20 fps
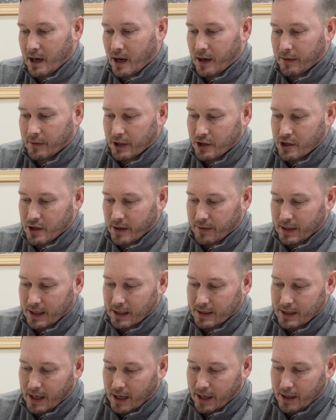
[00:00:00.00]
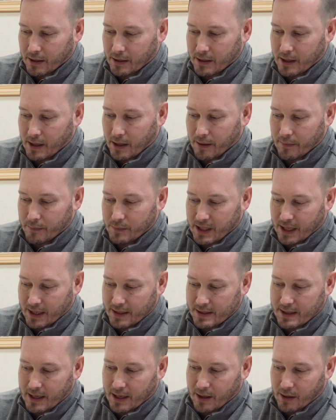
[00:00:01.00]
coverage of the entire cup
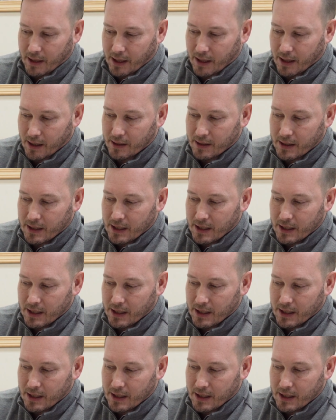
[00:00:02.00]
test area.